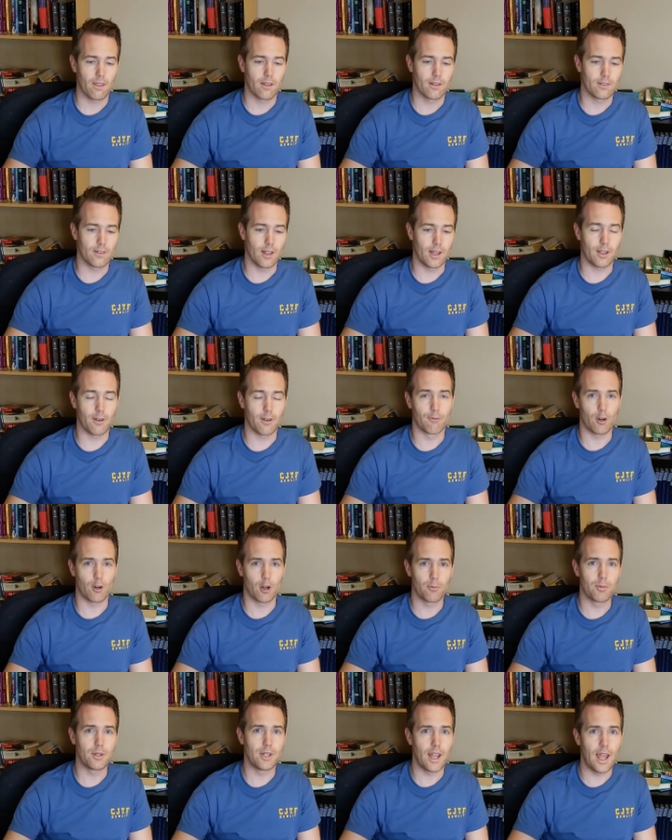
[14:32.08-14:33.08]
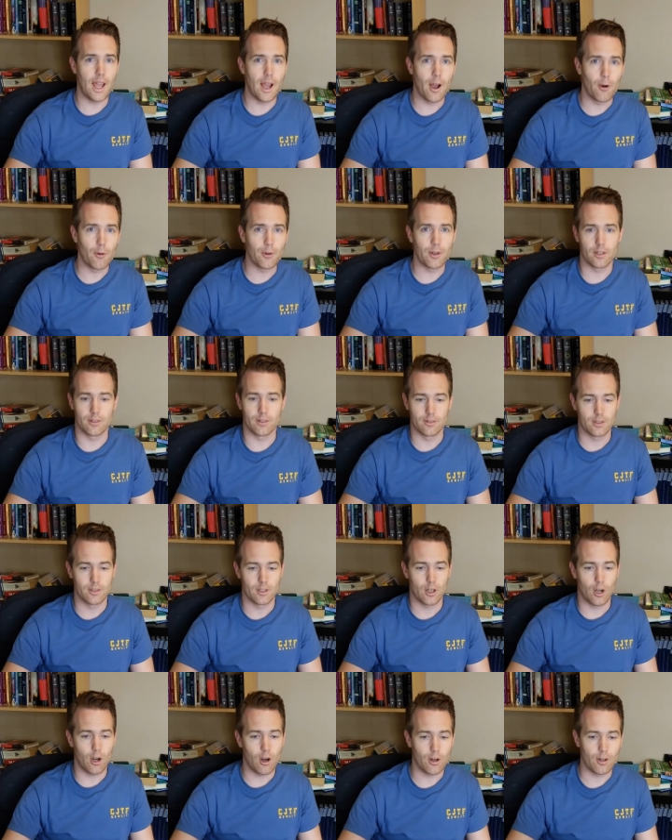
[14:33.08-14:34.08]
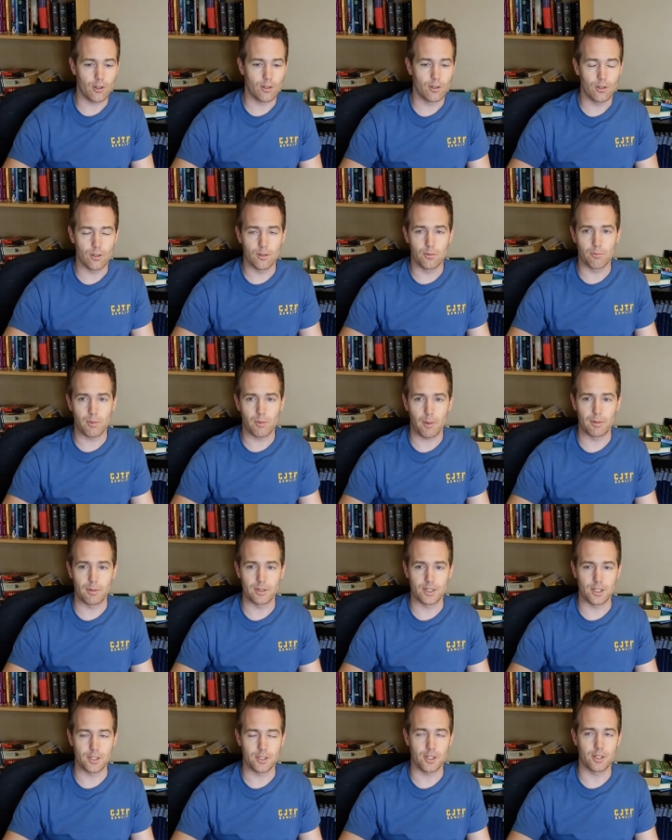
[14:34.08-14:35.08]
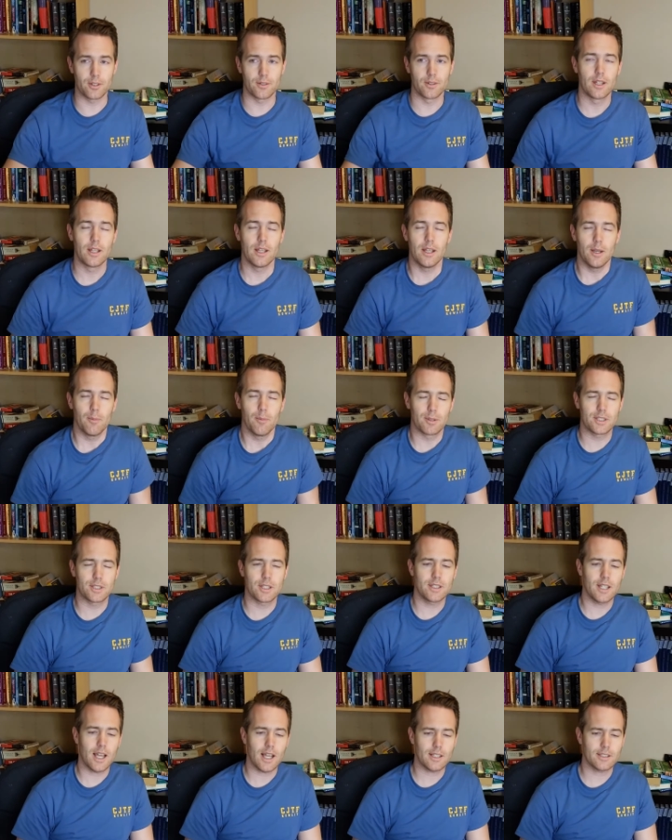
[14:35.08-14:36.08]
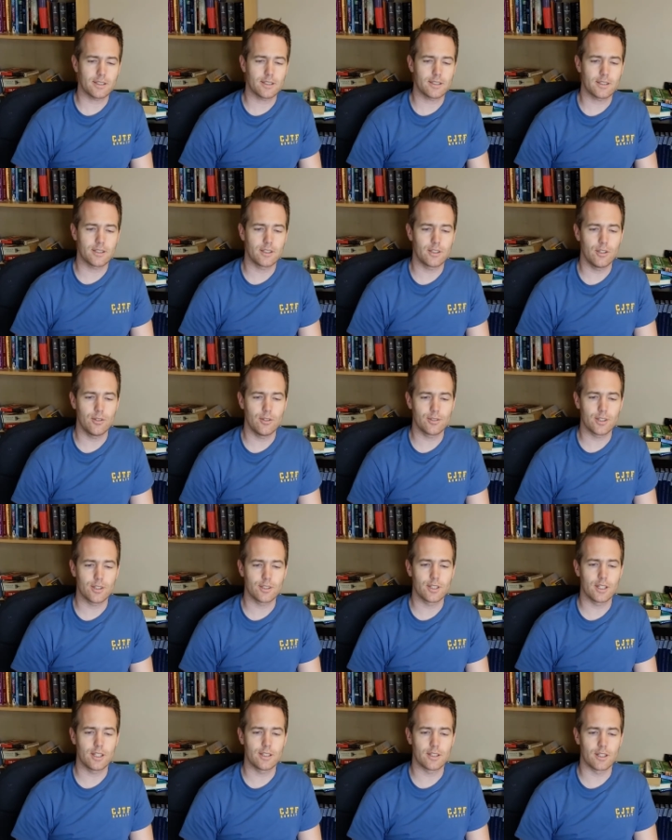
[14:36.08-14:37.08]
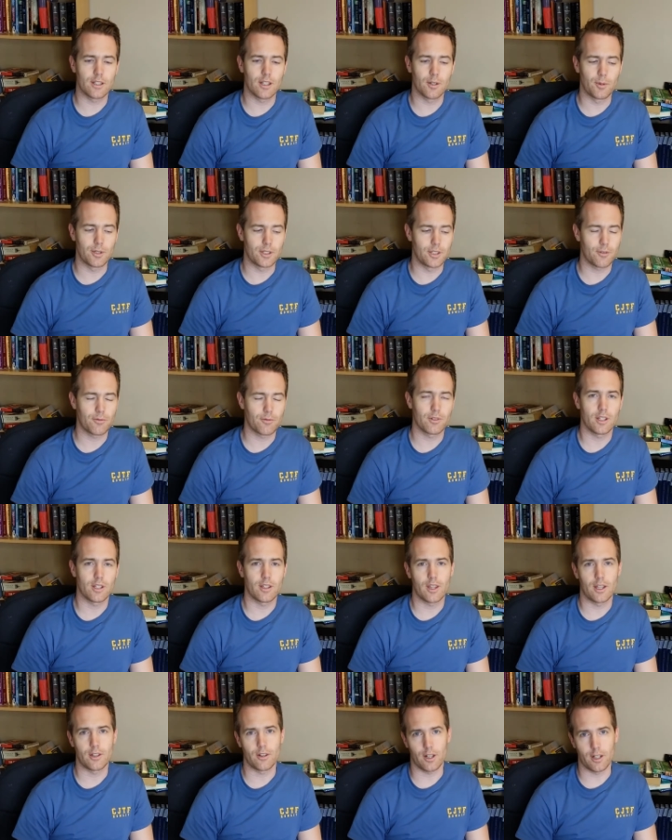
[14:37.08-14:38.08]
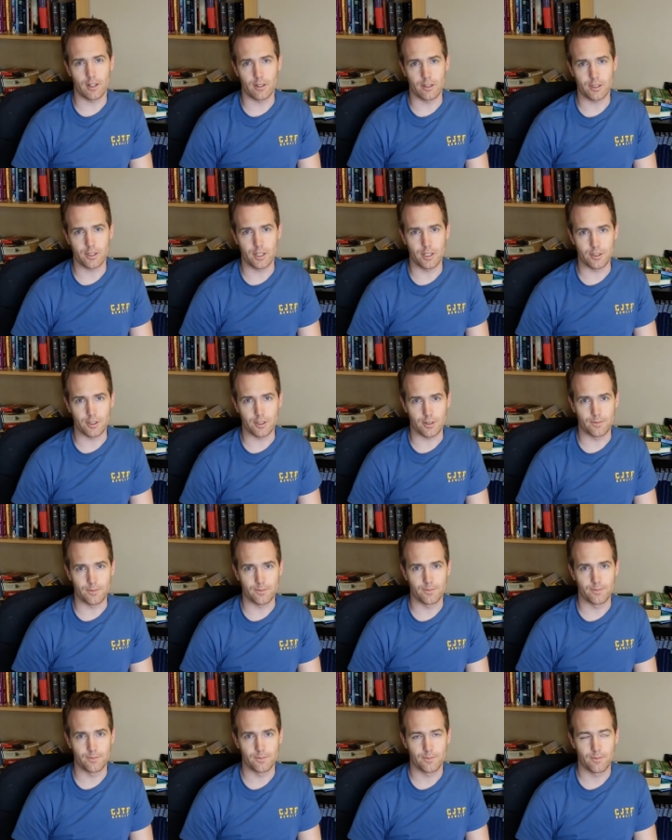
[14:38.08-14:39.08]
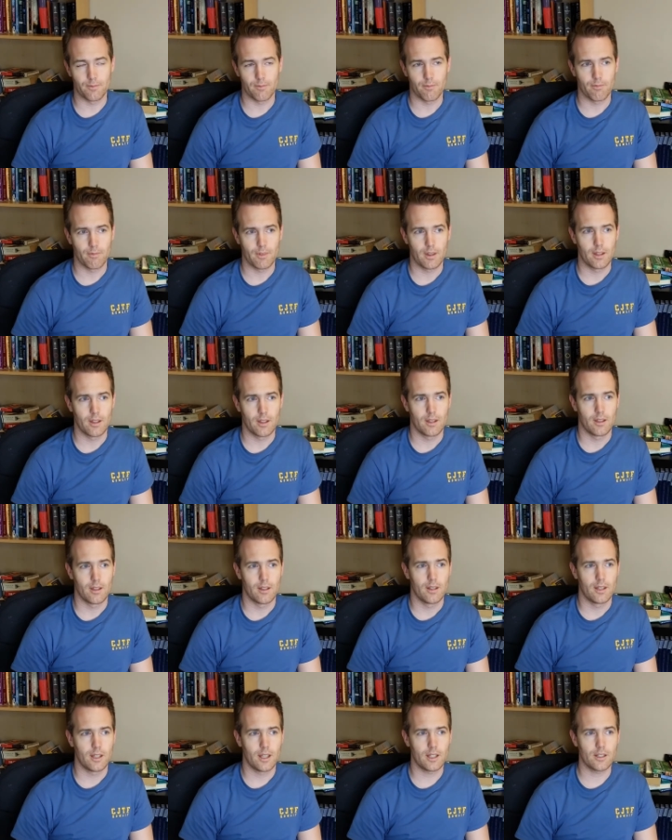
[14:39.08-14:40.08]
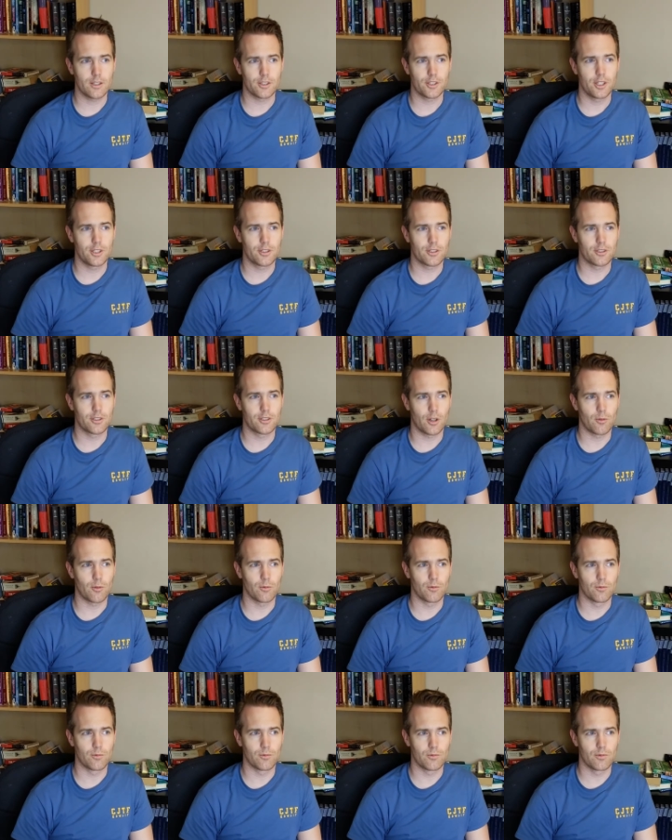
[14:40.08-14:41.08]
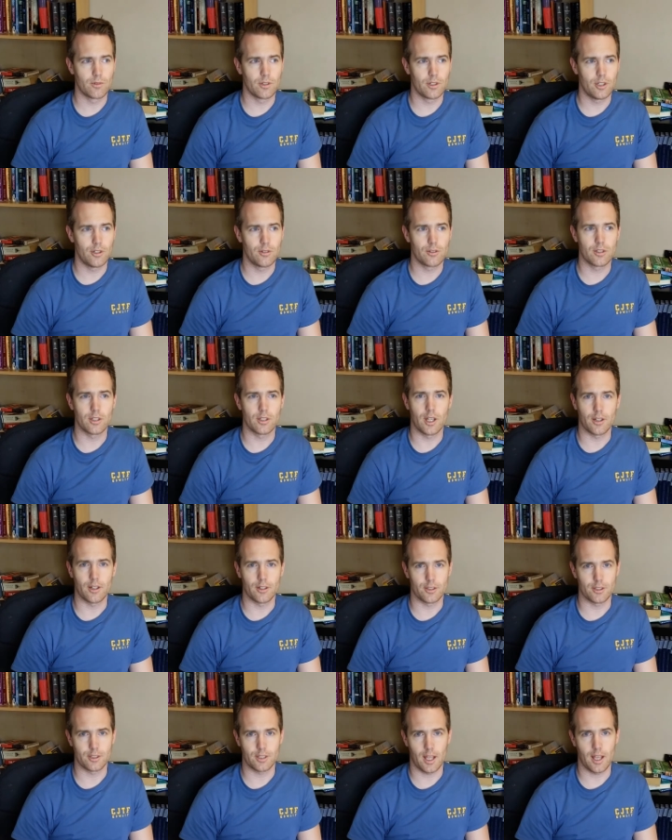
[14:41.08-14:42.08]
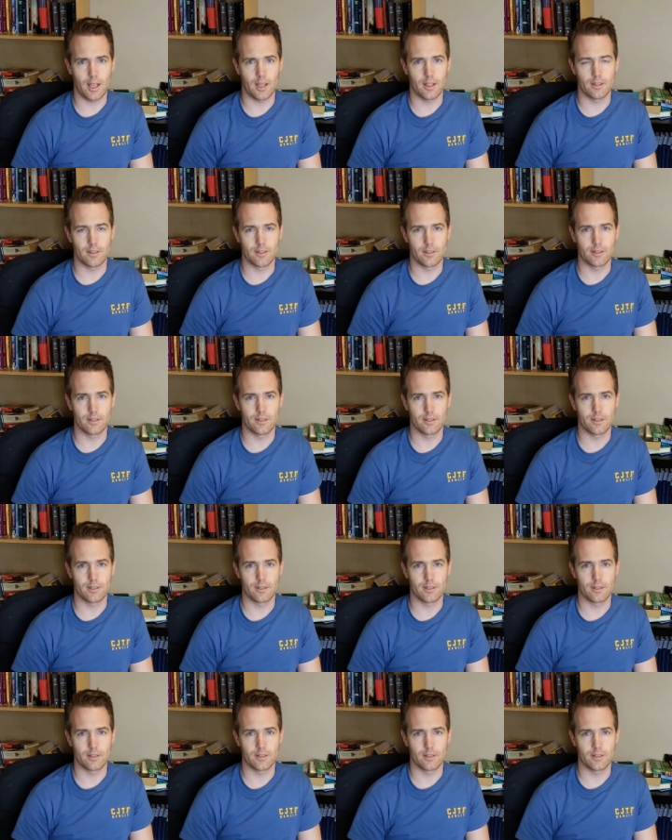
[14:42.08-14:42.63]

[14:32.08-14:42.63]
like verb, noun, article, preposition. But syntax uses these a little bit differently than your English teacher. English teachers don't usually understand